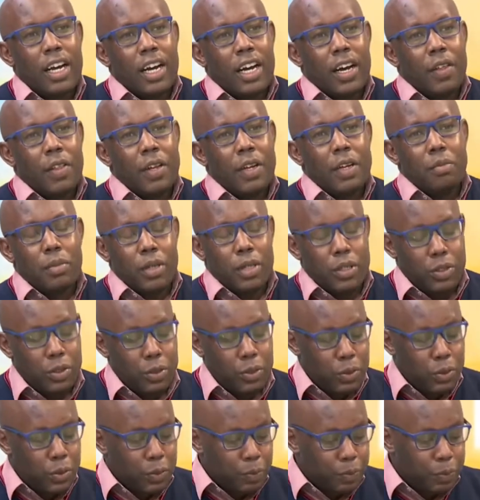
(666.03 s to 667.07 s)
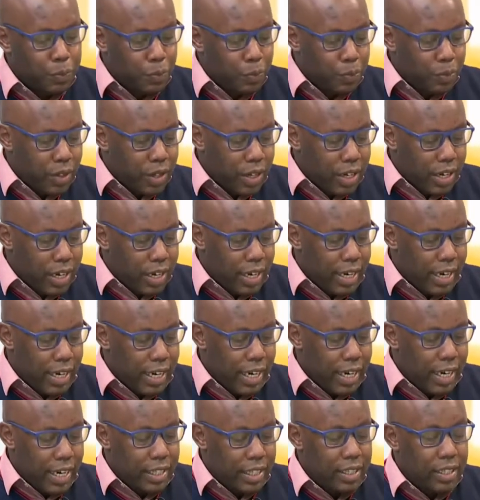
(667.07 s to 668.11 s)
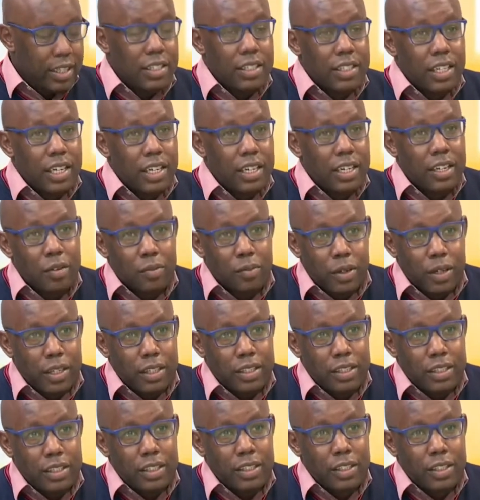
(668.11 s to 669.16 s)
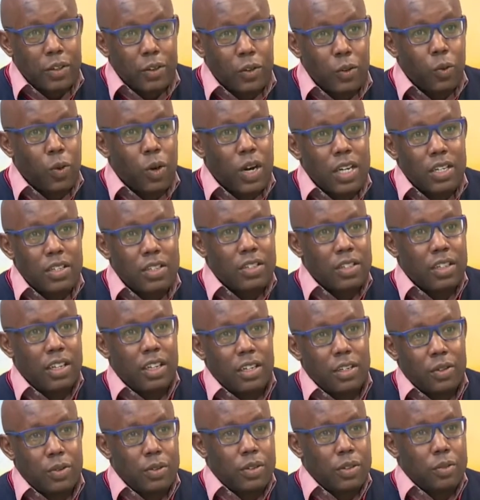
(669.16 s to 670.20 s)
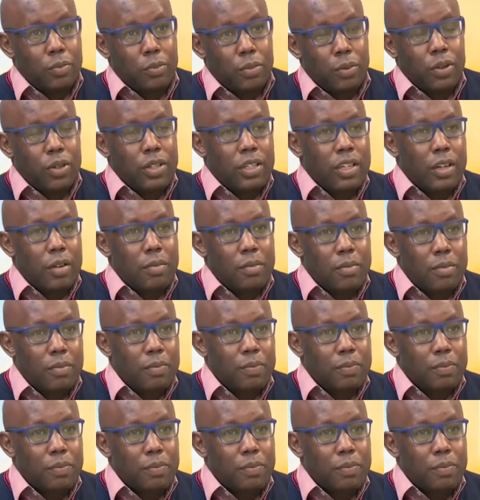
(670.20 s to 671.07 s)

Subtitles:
And then number two, the gentlemen who want Raila to support them